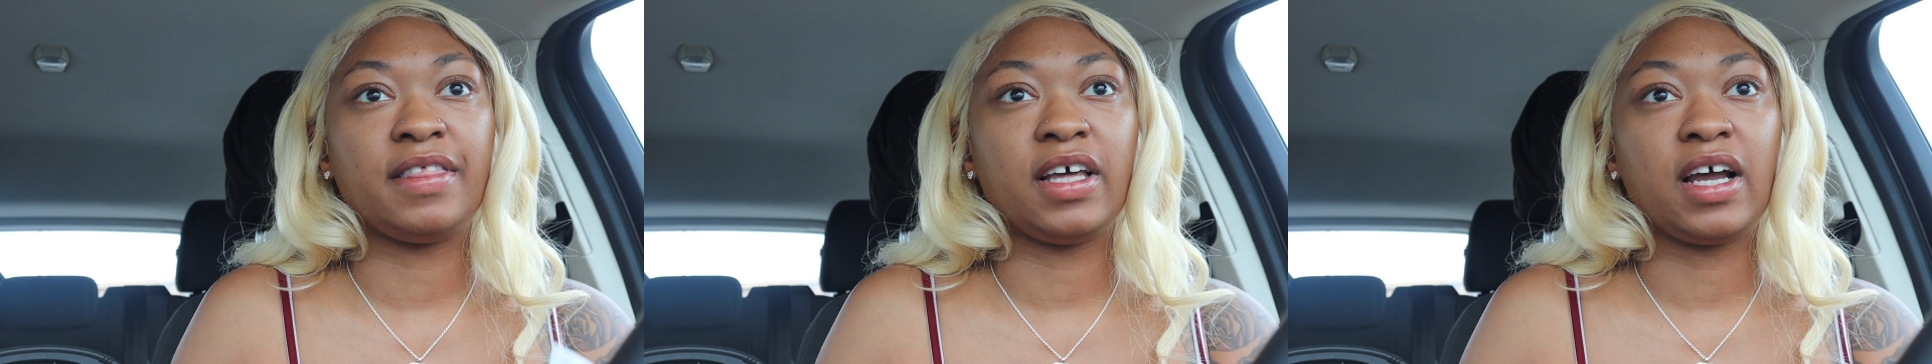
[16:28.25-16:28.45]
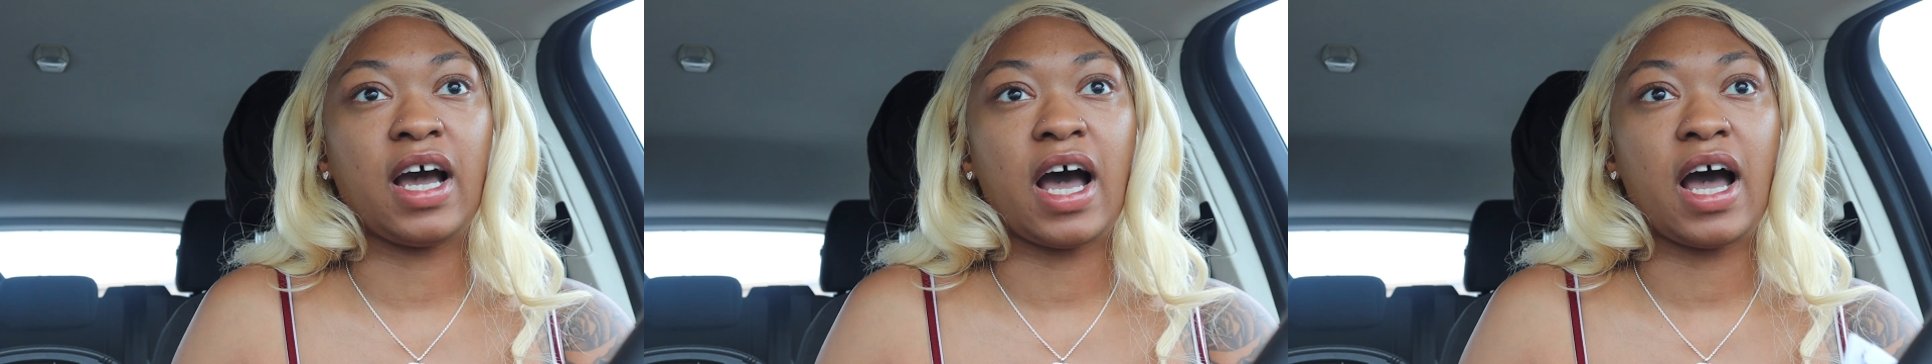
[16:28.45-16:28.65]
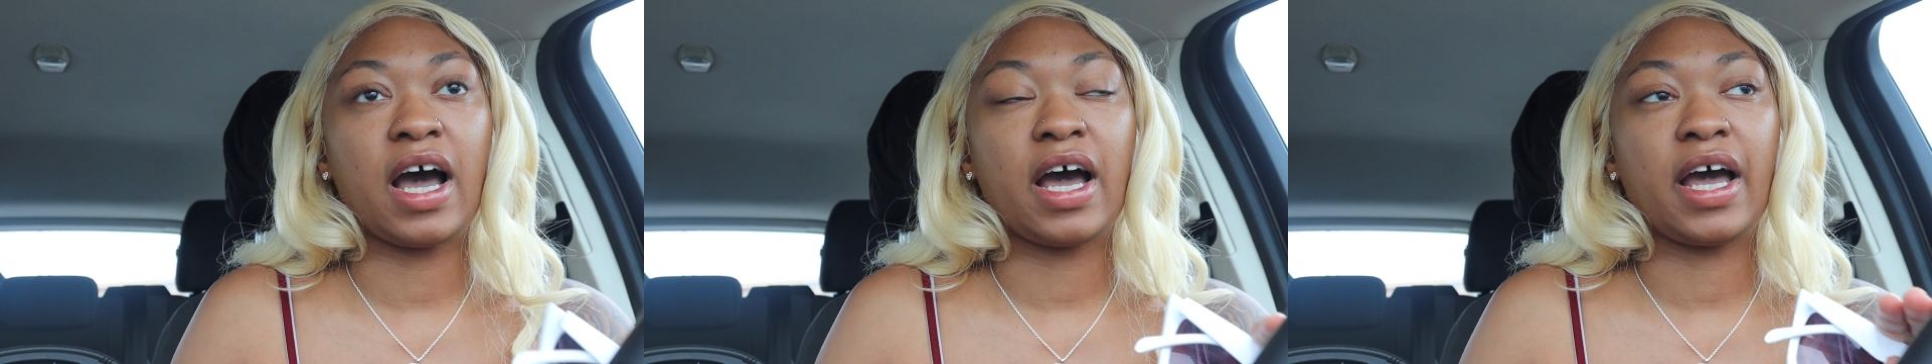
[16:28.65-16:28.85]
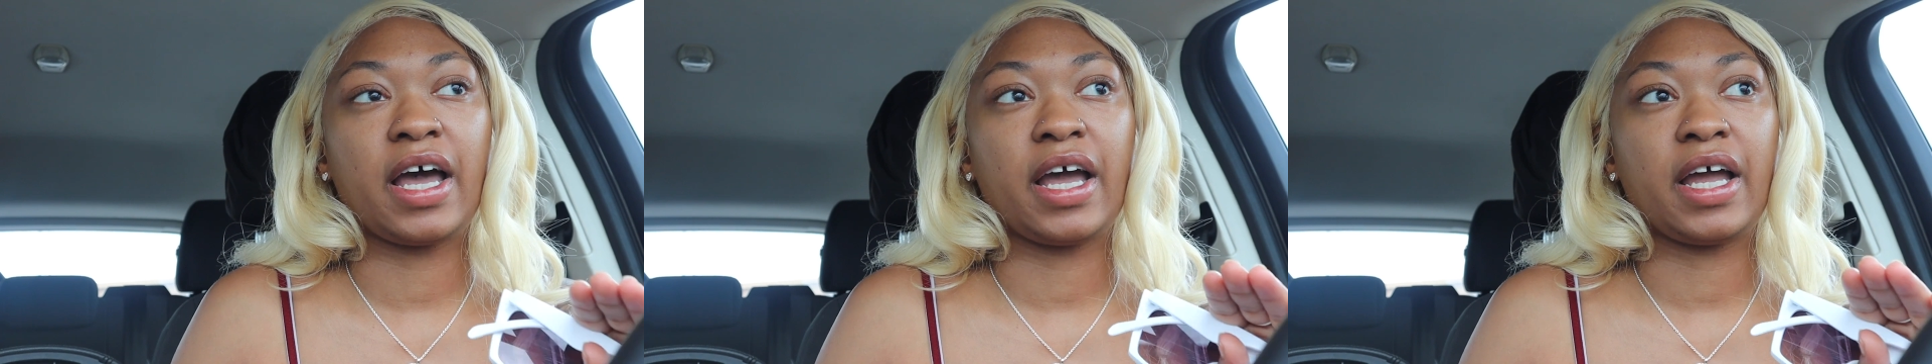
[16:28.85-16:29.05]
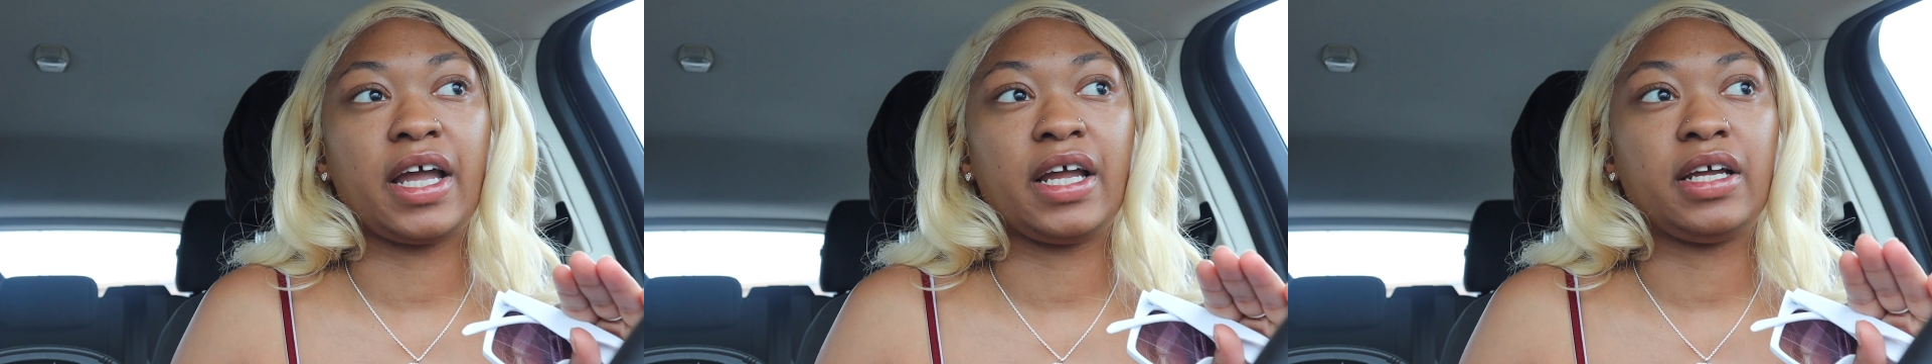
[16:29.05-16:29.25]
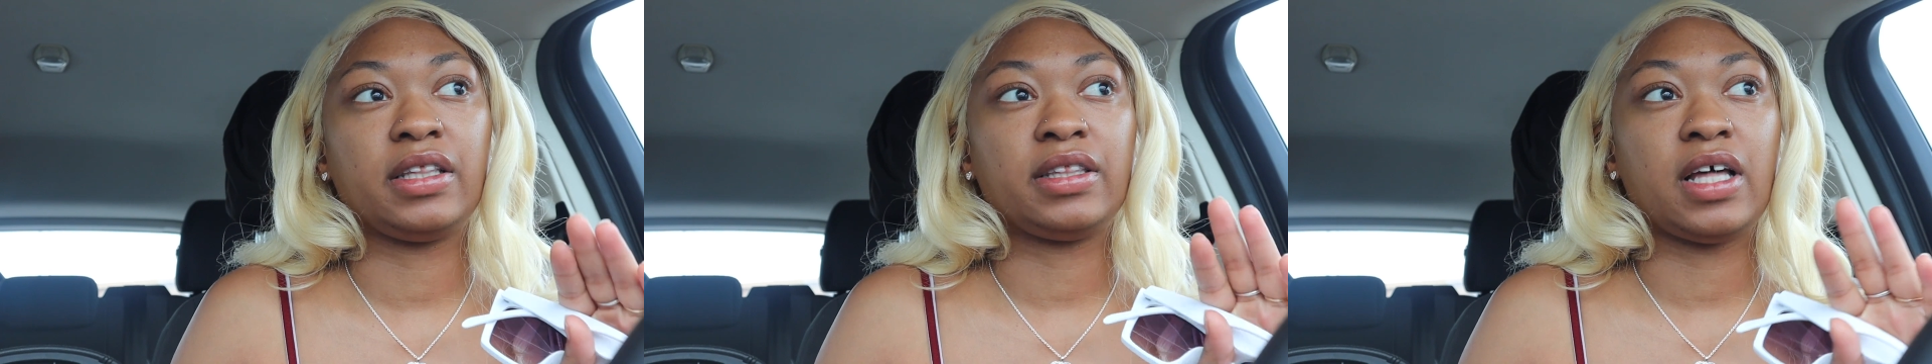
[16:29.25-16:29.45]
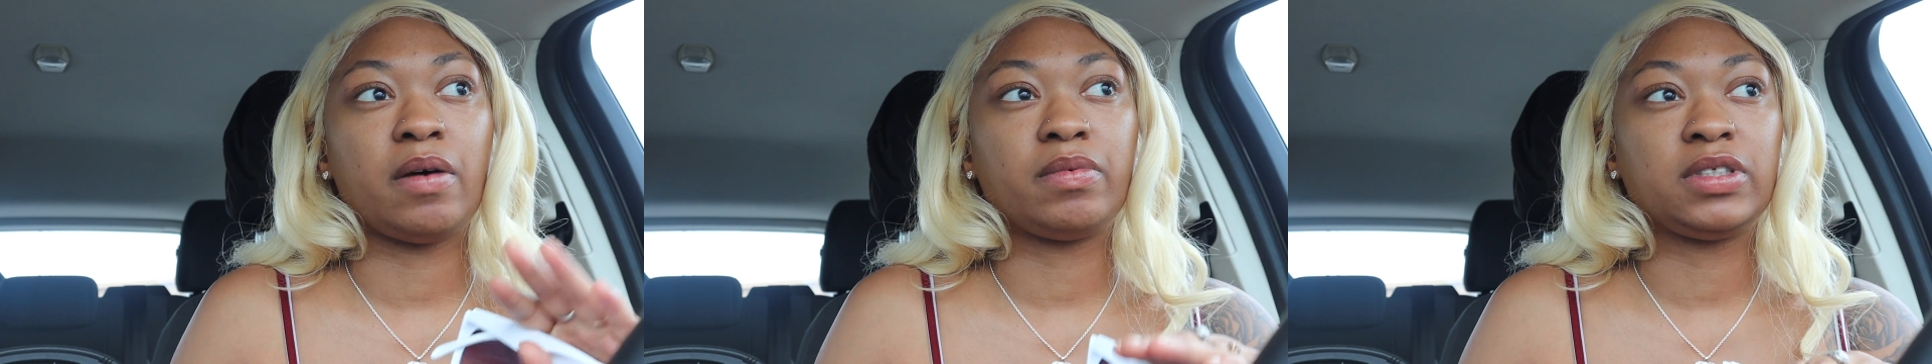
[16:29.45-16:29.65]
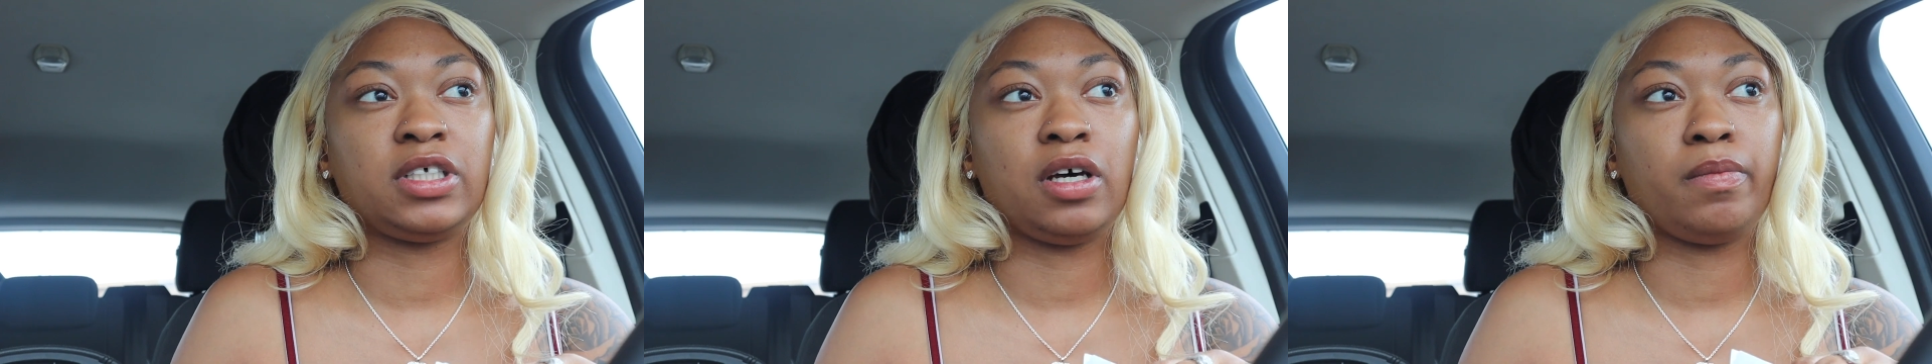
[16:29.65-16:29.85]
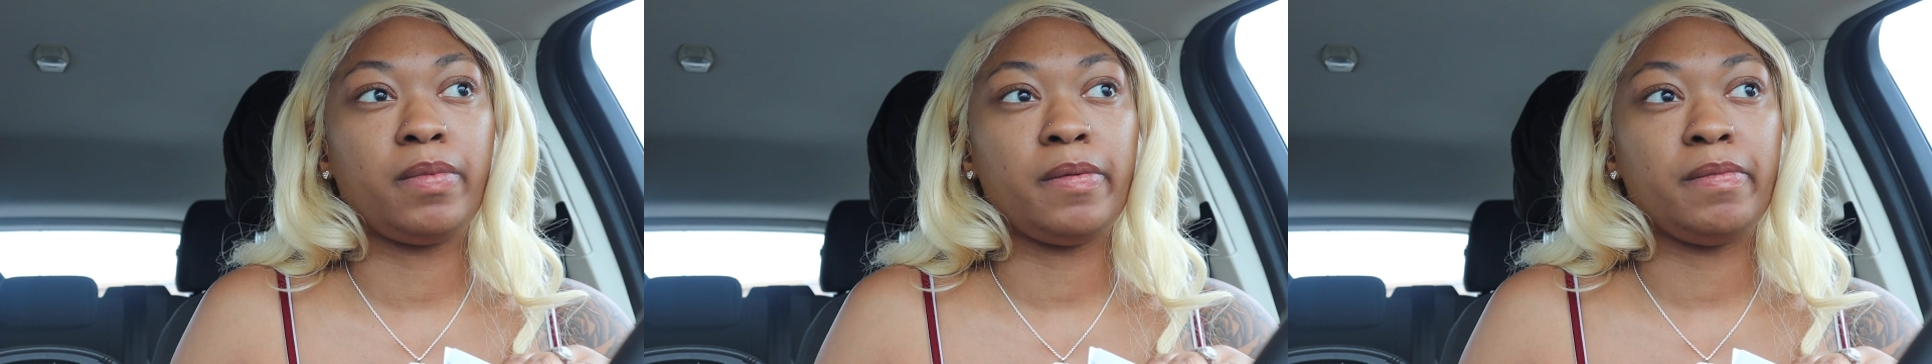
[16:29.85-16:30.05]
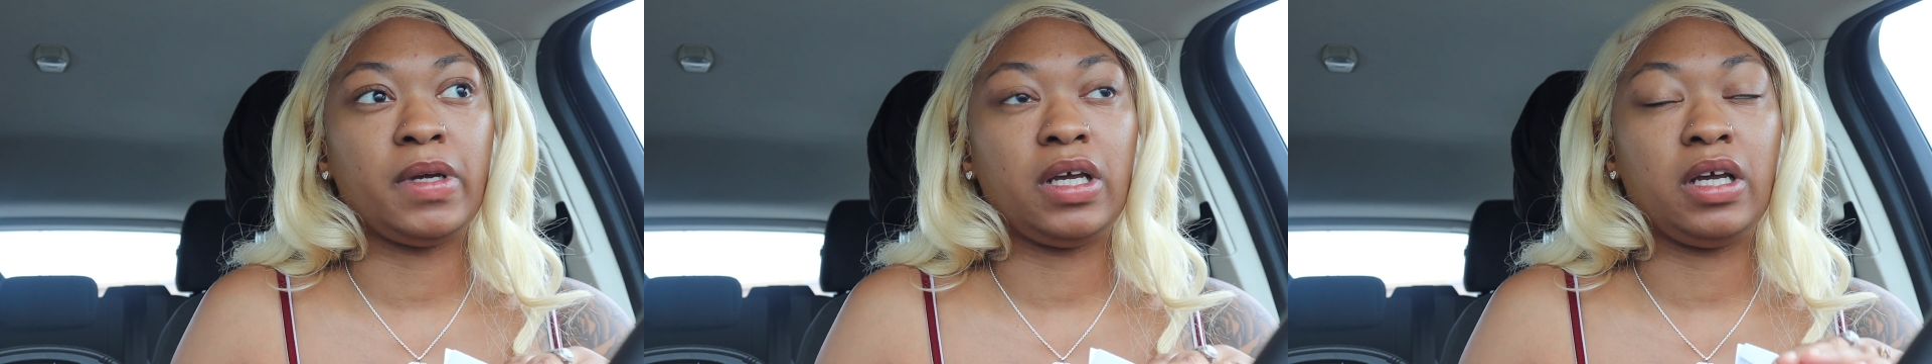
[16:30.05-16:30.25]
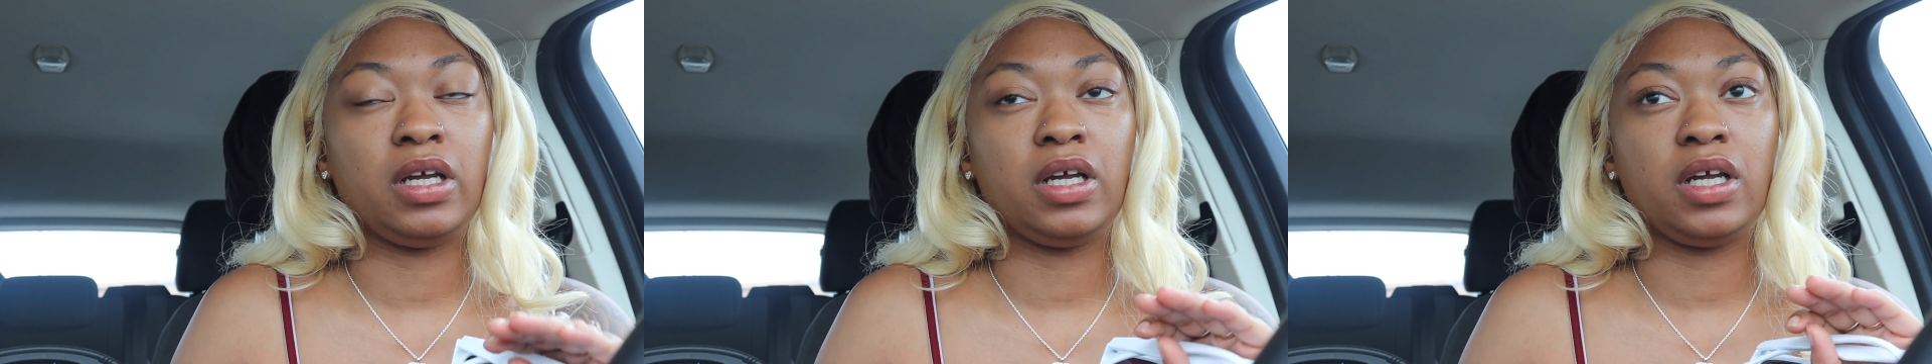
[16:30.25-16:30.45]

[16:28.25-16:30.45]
the guy that was helping me,